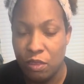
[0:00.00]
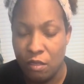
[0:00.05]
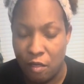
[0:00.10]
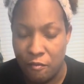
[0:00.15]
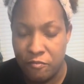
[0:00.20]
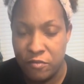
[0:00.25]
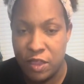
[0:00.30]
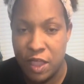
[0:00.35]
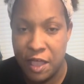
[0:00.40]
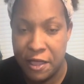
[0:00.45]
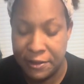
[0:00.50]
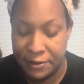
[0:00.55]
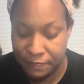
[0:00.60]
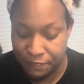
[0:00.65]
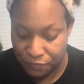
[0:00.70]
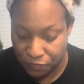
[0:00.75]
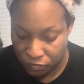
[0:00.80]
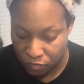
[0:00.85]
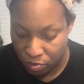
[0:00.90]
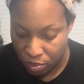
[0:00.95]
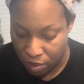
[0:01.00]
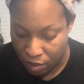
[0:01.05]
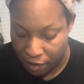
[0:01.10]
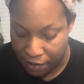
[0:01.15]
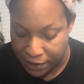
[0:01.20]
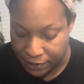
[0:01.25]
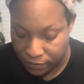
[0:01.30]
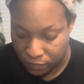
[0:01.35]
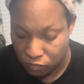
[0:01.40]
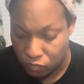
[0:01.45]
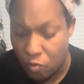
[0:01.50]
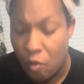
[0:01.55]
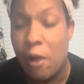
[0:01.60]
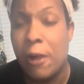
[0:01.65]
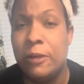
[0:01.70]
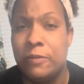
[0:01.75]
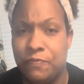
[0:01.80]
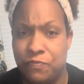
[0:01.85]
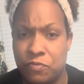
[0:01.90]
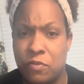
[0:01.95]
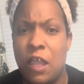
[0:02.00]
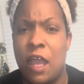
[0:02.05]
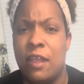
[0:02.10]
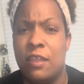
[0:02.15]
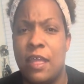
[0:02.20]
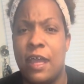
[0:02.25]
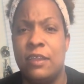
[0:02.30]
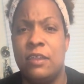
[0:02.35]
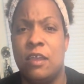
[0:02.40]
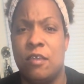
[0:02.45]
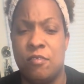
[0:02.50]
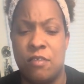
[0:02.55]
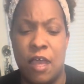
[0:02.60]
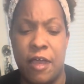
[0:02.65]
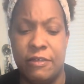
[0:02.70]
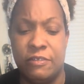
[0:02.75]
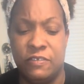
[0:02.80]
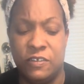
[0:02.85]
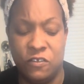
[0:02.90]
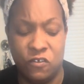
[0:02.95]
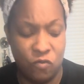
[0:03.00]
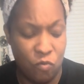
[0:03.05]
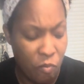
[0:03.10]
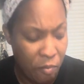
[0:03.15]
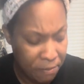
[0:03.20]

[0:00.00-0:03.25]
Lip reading: Now, I like that sausage.